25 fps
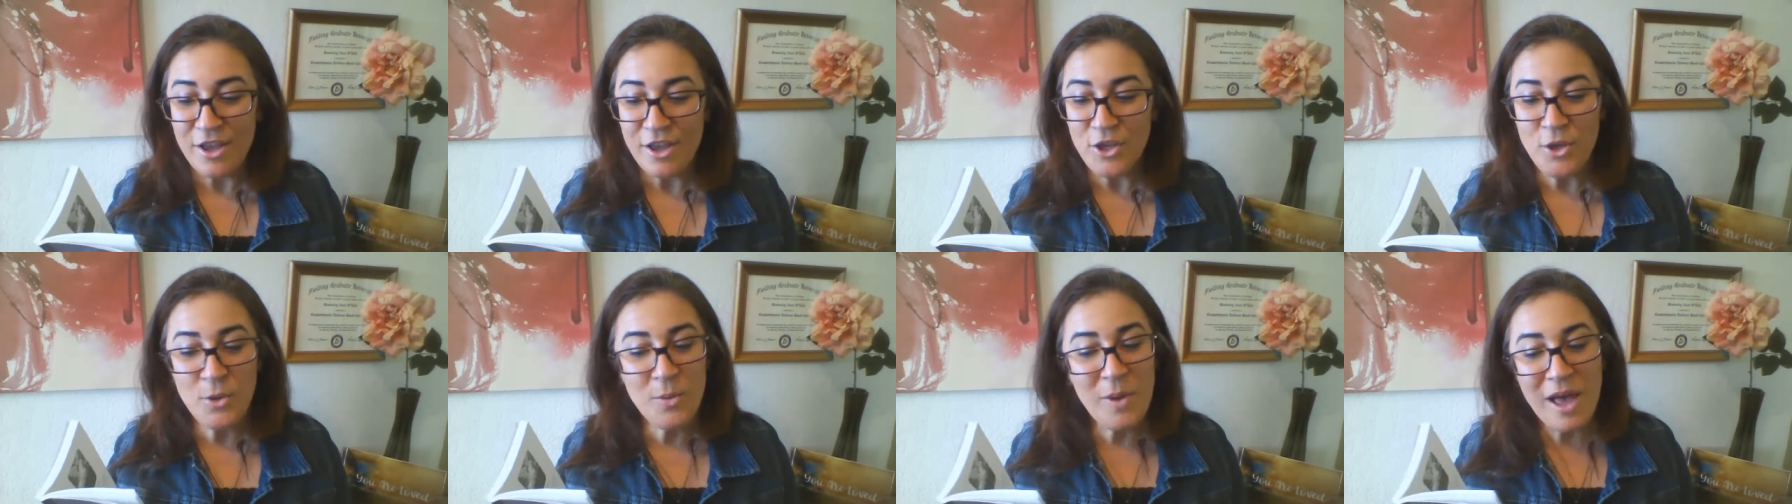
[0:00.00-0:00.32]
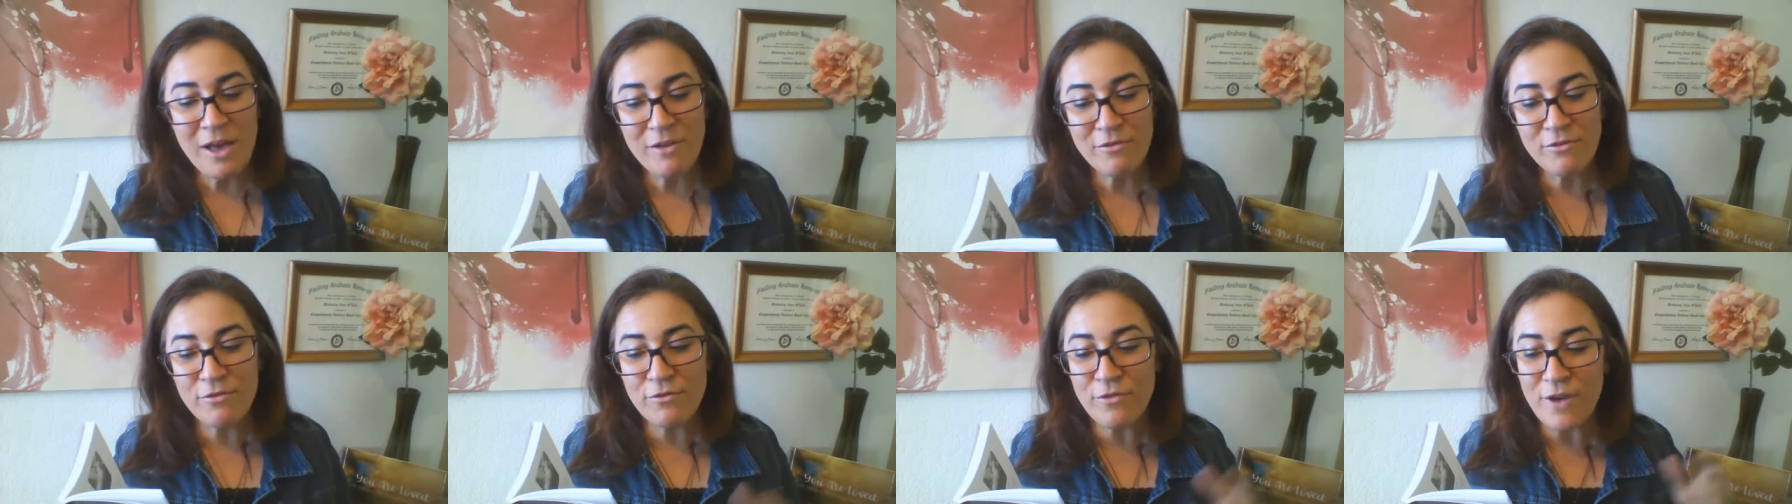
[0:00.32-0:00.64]
You
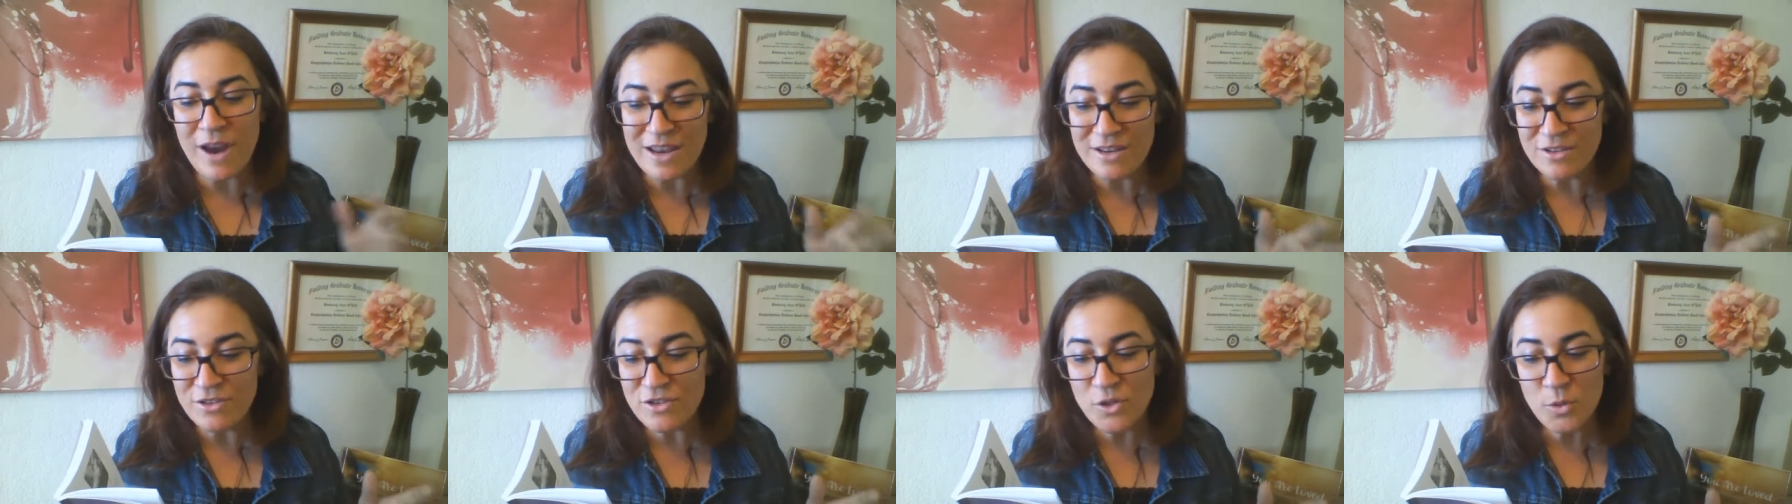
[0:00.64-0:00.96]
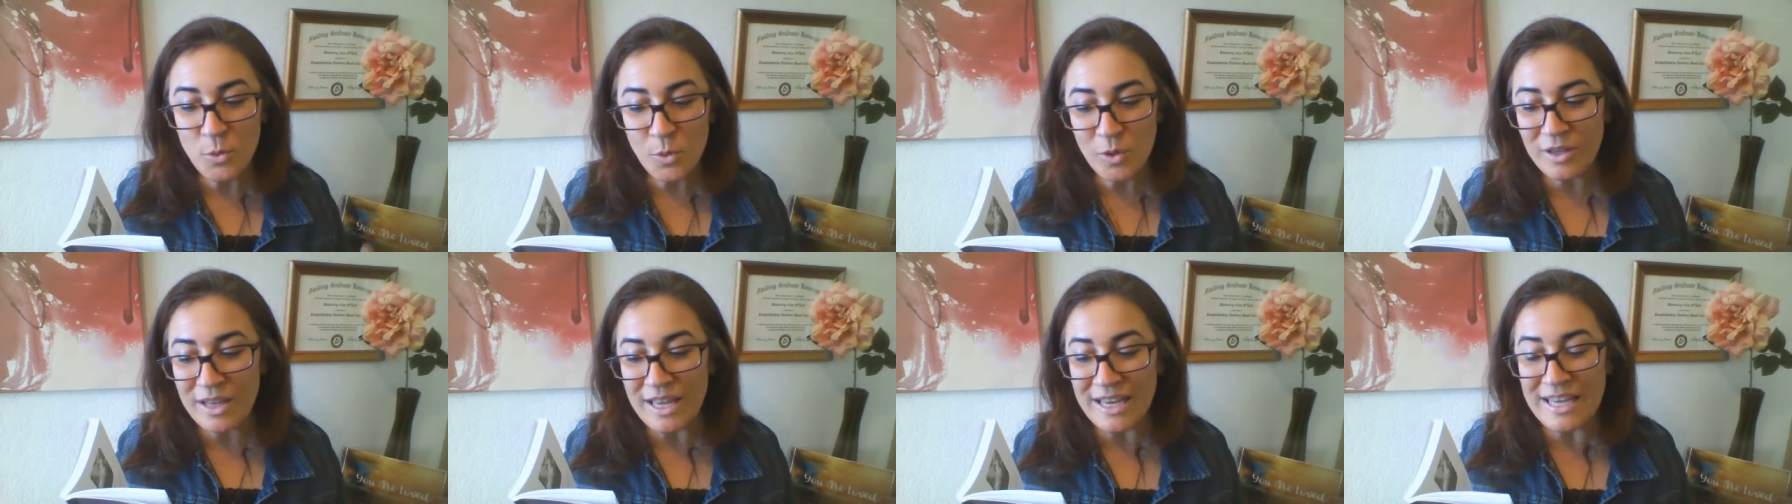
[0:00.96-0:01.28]
have friends
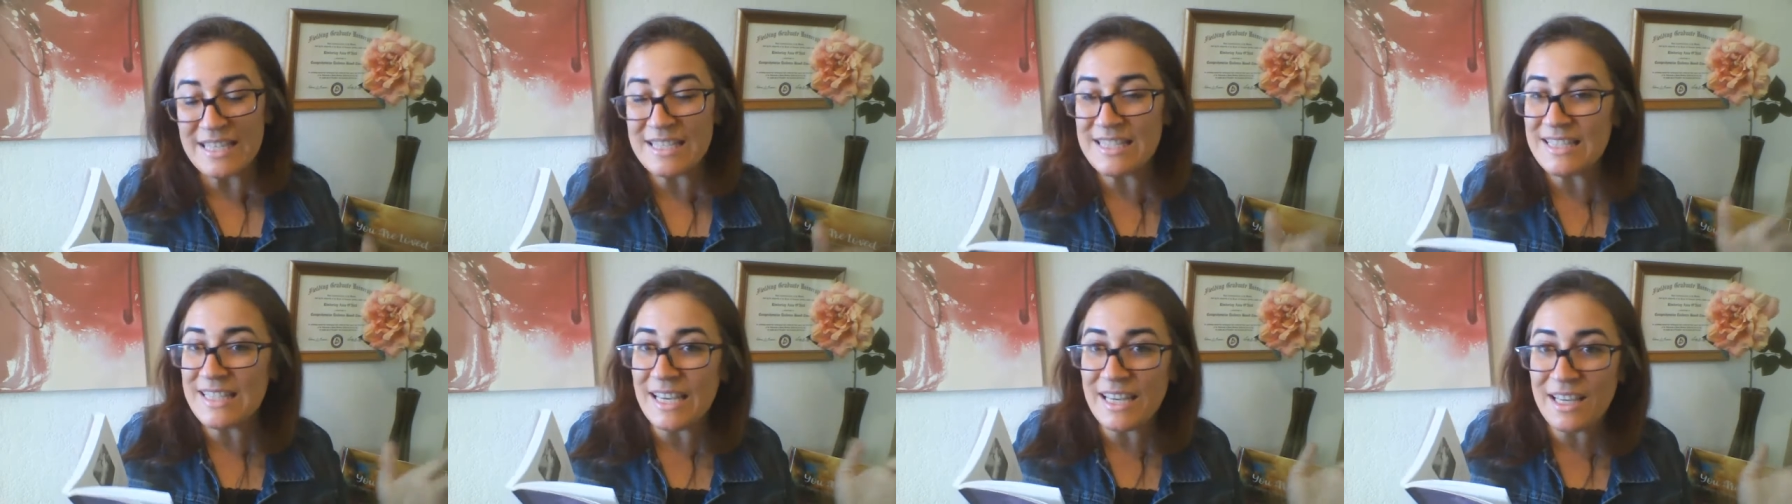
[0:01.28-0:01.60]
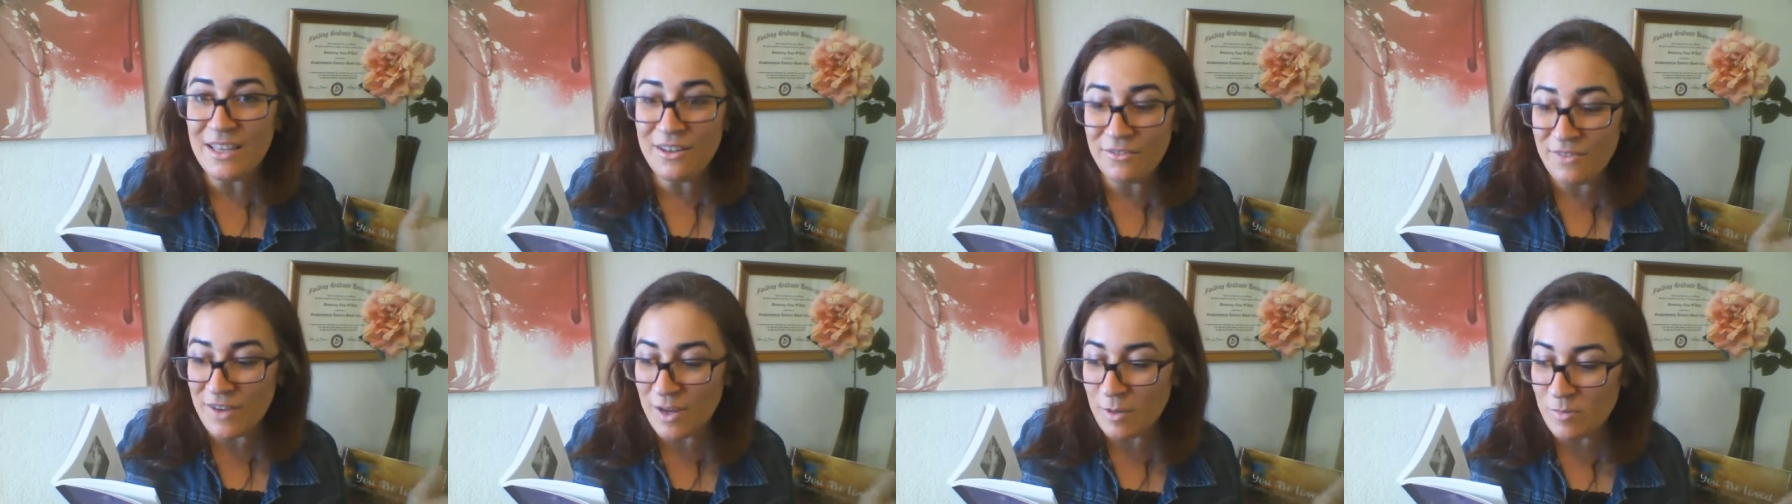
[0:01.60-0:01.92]
who are like a
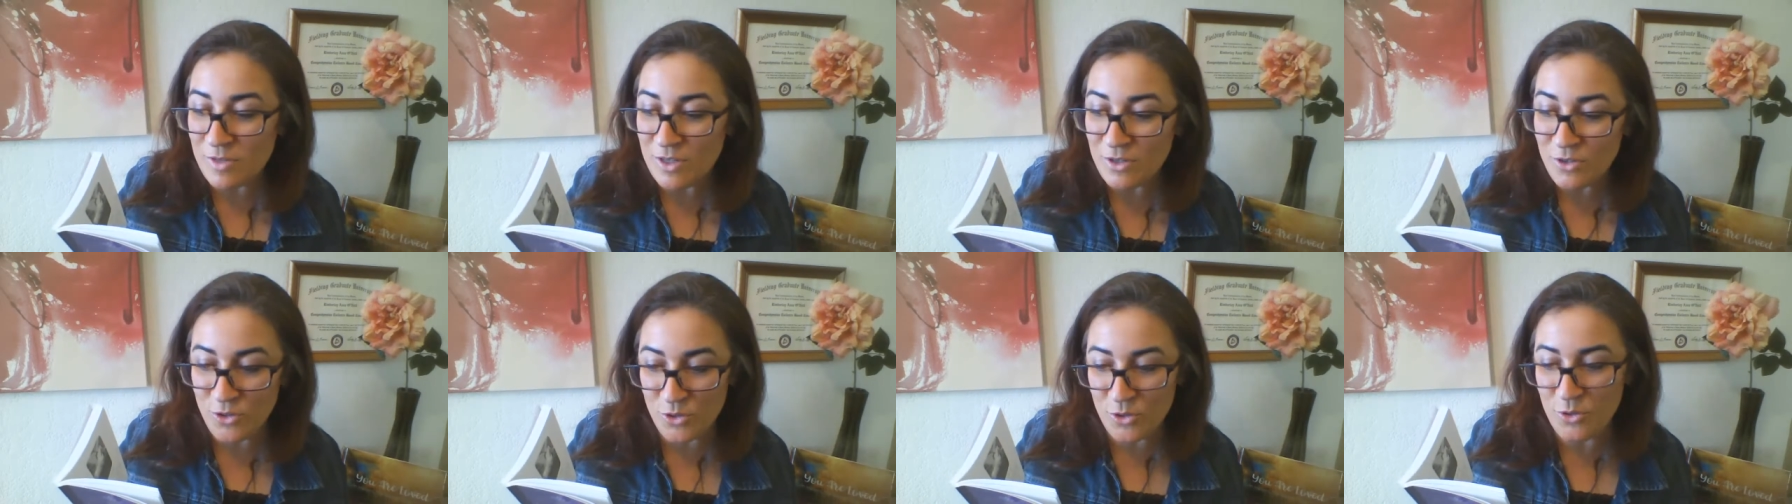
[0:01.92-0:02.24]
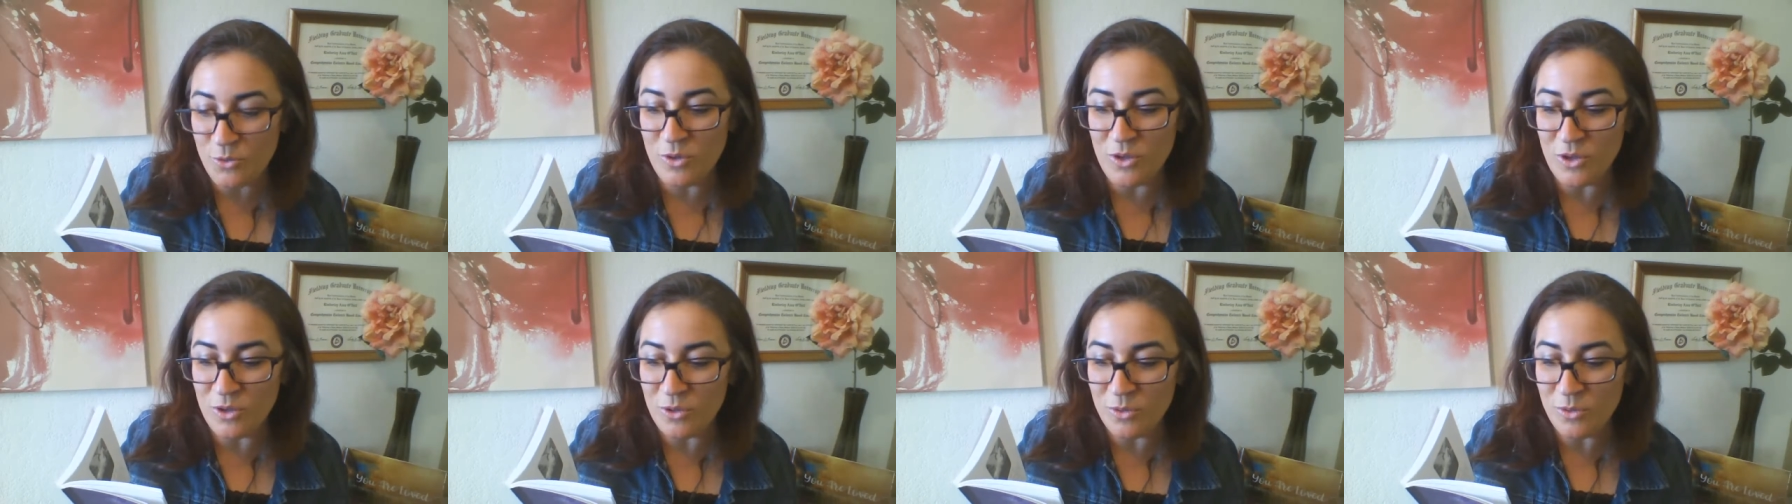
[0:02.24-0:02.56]
second family
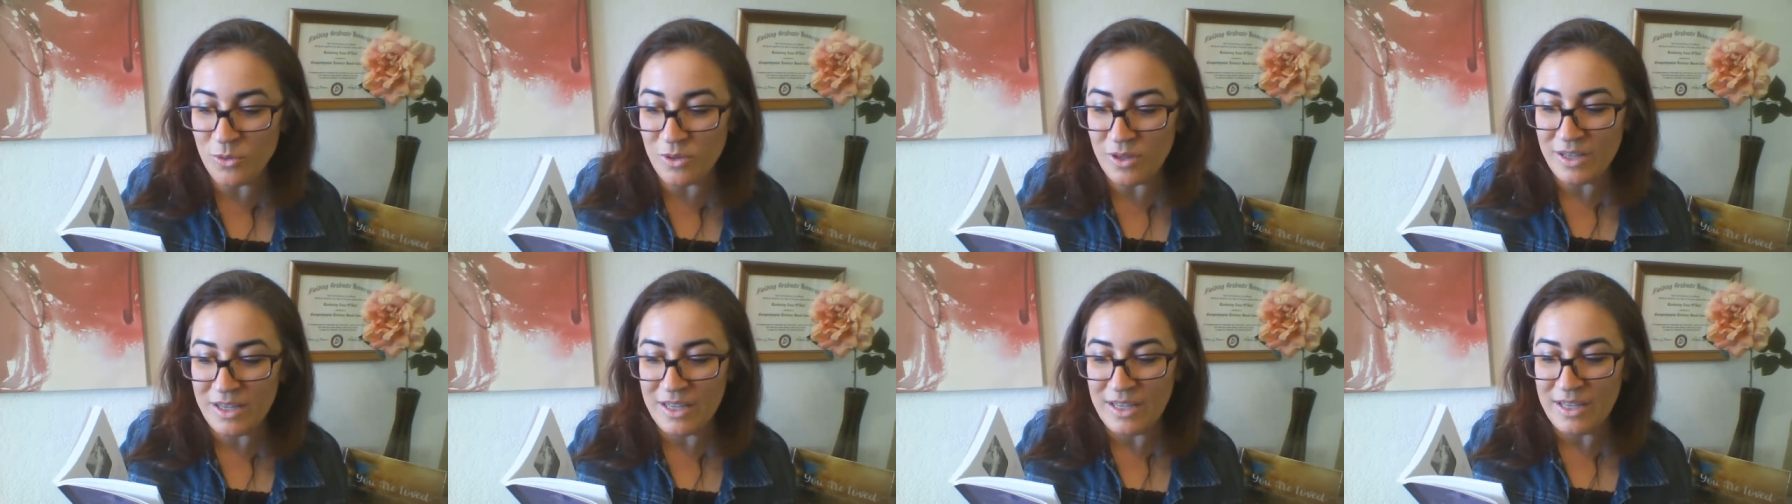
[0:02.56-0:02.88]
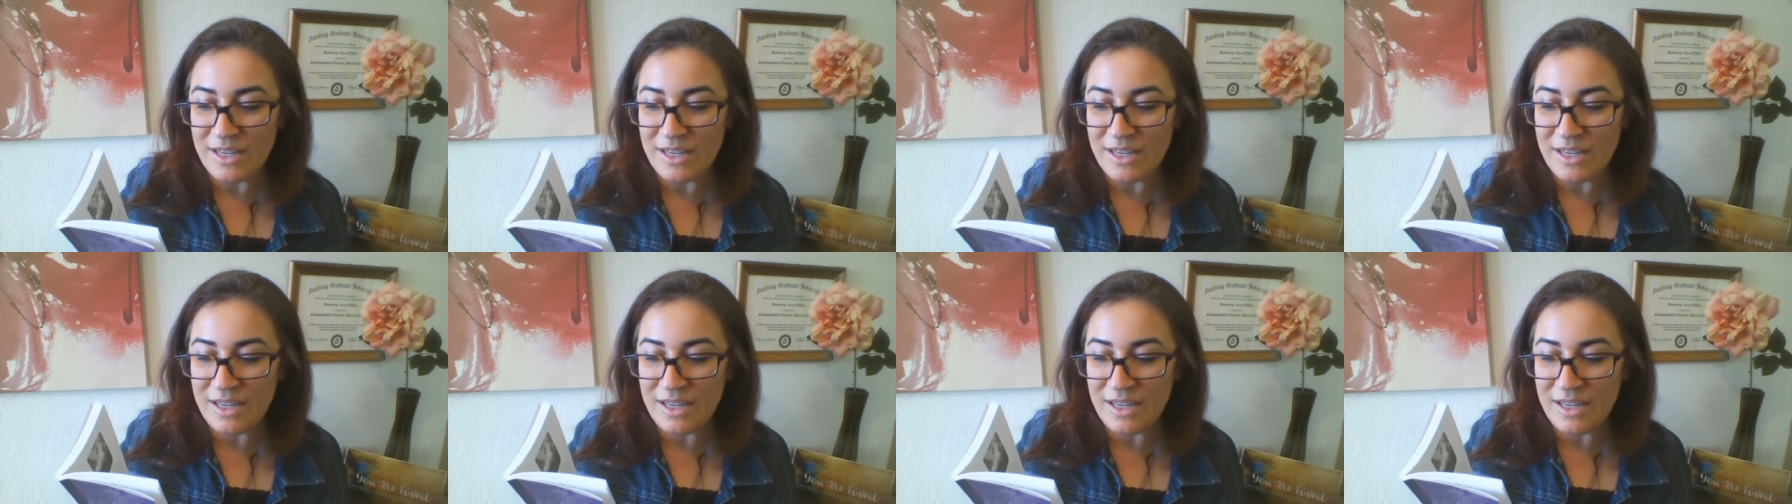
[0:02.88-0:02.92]
to you.